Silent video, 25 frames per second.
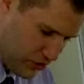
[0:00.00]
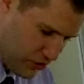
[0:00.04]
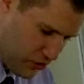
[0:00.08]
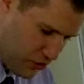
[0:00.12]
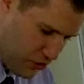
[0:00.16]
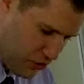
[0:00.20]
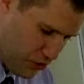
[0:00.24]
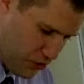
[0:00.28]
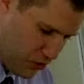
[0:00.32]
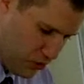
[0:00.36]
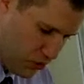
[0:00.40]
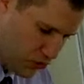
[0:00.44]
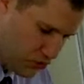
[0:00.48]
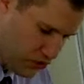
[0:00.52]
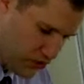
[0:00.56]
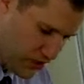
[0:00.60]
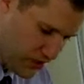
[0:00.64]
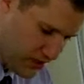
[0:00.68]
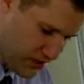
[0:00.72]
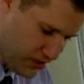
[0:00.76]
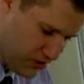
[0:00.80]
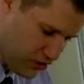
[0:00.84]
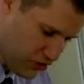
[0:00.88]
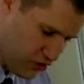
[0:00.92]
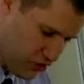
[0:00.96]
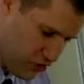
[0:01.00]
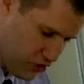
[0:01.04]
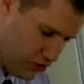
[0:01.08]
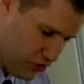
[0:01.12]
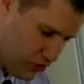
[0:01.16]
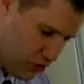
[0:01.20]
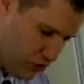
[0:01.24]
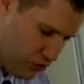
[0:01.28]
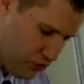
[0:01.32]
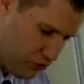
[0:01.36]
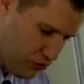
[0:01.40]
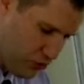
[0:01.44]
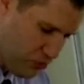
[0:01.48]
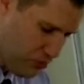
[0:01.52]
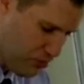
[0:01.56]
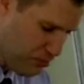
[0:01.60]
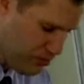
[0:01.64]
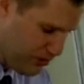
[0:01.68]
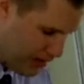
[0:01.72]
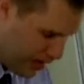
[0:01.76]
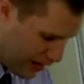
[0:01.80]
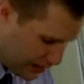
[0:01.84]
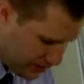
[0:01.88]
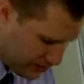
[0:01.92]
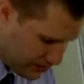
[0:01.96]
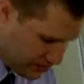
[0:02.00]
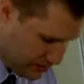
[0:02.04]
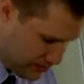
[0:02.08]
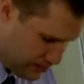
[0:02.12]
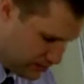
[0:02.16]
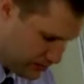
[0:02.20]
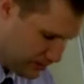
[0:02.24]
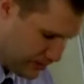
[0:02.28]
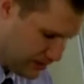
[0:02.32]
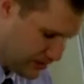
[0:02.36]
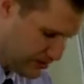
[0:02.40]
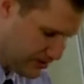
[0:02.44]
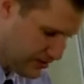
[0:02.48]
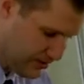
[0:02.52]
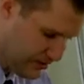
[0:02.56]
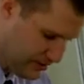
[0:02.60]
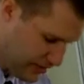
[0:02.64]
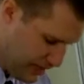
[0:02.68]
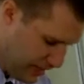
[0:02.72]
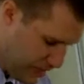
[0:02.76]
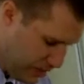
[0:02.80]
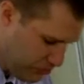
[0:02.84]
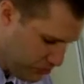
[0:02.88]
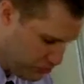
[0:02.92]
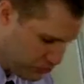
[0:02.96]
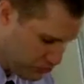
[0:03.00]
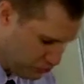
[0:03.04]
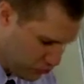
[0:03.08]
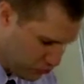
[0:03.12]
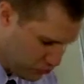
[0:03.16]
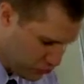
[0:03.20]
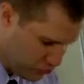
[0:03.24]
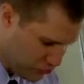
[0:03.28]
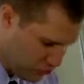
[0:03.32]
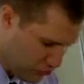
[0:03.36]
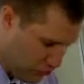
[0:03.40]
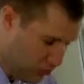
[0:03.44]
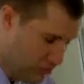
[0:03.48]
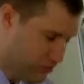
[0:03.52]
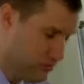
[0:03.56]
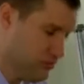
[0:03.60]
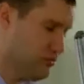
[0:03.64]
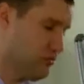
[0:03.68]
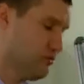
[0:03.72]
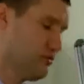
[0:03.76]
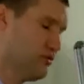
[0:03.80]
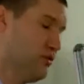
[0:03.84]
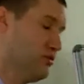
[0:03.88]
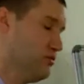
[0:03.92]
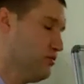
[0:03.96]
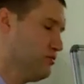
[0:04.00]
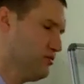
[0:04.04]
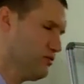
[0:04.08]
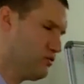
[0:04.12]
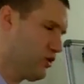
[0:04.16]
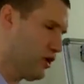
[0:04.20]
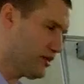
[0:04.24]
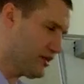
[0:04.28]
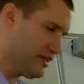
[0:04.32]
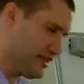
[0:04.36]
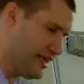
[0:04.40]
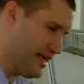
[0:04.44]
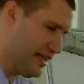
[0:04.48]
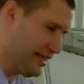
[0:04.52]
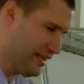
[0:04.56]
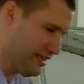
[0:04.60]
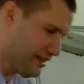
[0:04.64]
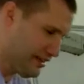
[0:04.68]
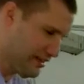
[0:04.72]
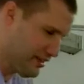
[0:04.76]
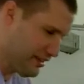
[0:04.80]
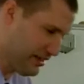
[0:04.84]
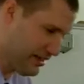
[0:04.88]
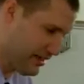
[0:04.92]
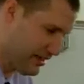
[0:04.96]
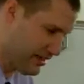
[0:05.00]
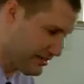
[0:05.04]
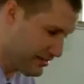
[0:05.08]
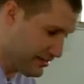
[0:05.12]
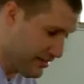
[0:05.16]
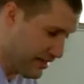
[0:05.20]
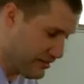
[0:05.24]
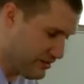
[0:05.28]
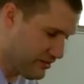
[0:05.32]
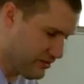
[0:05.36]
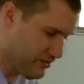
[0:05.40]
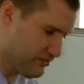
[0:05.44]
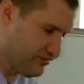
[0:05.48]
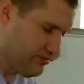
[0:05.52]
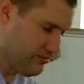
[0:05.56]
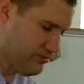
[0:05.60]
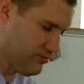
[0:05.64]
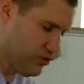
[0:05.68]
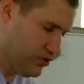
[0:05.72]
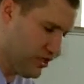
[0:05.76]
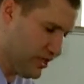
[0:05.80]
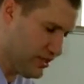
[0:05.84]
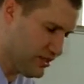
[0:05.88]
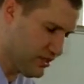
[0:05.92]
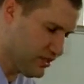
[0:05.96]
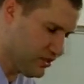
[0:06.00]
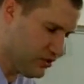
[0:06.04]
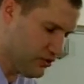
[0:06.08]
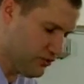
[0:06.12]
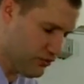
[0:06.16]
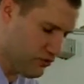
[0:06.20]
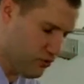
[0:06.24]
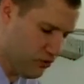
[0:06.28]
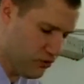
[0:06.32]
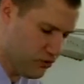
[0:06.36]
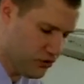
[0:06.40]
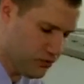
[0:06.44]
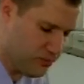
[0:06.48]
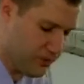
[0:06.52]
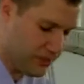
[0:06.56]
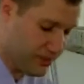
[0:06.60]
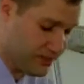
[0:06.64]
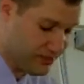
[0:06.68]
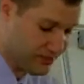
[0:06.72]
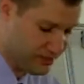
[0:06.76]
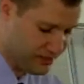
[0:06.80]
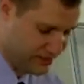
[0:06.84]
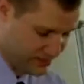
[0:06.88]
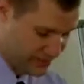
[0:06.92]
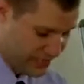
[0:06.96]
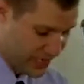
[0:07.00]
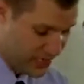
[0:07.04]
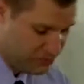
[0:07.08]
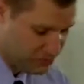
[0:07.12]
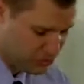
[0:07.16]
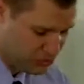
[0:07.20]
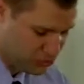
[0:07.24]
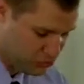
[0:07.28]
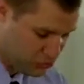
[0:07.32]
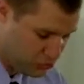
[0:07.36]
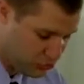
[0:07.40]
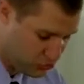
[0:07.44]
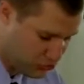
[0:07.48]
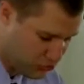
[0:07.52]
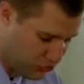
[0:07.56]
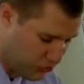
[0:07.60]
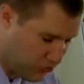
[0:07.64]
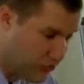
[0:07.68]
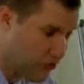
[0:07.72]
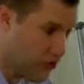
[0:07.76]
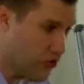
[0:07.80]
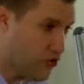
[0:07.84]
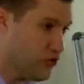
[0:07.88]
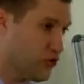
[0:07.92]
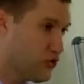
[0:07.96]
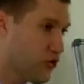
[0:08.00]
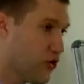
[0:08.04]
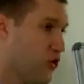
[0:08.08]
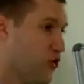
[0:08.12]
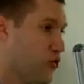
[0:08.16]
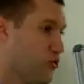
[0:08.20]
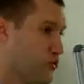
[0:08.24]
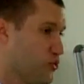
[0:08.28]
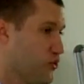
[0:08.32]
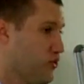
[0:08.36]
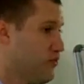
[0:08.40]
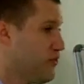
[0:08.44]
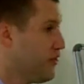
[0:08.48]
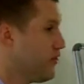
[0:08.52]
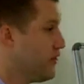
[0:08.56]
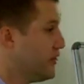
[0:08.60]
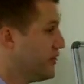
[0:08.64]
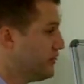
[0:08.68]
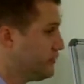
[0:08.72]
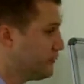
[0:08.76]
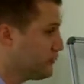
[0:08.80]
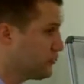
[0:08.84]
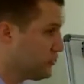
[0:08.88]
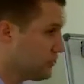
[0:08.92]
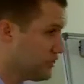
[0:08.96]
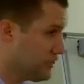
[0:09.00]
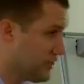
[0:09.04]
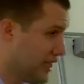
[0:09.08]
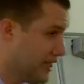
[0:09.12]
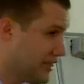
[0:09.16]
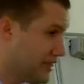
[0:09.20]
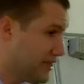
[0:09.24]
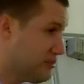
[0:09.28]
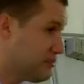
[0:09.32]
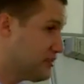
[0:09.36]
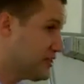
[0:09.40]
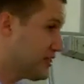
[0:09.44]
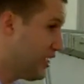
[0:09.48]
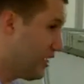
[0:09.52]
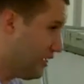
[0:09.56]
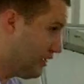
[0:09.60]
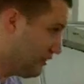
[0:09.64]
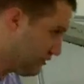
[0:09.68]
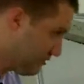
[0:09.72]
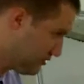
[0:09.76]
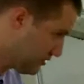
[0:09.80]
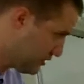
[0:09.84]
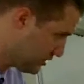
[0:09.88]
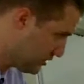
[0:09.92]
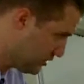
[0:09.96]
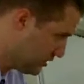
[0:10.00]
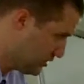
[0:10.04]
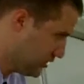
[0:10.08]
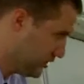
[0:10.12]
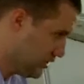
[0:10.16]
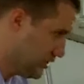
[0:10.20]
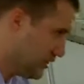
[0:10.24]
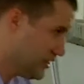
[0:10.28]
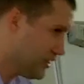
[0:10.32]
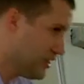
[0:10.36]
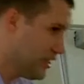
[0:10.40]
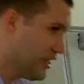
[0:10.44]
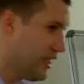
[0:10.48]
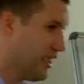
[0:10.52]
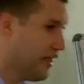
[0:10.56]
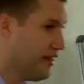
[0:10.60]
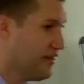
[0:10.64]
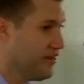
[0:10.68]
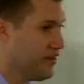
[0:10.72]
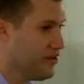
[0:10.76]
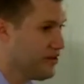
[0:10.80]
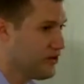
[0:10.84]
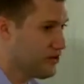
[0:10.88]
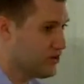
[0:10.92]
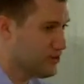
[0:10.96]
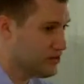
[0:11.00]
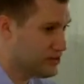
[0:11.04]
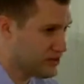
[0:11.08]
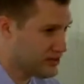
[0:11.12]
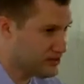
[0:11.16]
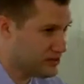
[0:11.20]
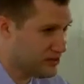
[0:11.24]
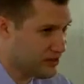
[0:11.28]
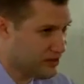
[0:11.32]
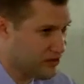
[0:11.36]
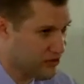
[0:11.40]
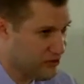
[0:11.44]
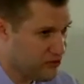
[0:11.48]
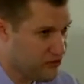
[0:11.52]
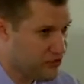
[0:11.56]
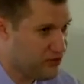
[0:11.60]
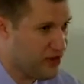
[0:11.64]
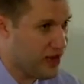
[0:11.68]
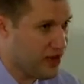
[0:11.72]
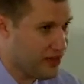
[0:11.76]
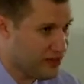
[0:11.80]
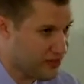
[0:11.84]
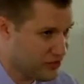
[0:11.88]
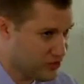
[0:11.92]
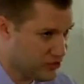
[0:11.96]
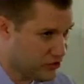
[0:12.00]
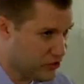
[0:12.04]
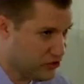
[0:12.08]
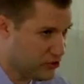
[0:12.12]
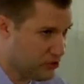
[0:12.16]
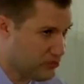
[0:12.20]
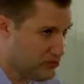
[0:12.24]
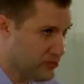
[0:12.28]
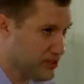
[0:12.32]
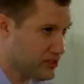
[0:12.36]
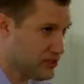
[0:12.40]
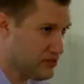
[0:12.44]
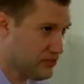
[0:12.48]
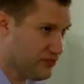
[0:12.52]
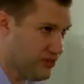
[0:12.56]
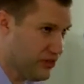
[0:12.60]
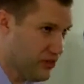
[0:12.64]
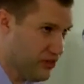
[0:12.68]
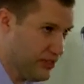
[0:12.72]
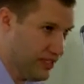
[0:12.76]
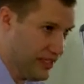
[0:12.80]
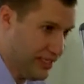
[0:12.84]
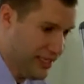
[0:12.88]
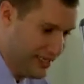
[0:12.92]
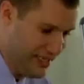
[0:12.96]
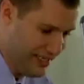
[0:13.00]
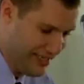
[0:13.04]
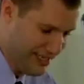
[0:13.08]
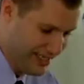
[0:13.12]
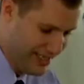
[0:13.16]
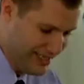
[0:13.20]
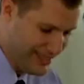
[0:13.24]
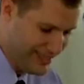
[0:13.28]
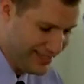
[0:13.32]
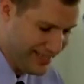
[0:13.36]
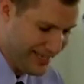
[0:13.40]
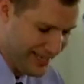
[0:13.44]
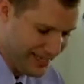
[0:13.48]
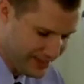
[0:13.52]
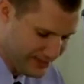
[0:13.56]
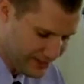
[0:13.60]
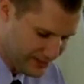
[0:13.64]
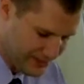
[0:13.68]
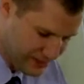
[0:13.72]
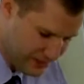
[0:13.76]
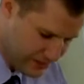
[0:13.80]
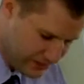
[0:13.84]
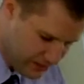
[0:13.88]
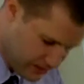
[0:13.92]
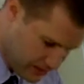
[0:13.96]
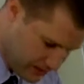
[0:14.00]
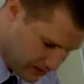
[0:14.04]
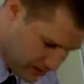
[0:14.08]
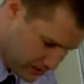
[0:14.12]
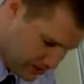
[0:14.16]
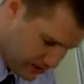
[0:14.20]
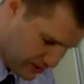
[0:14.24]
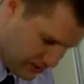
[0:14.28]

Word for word: to go through what Jesus is going to go through, but his disciples also, not nearly to the extent of Jesus, of course, but his disciples also are going to go through a very difficult night themselves. And their faith is going to be severely tested.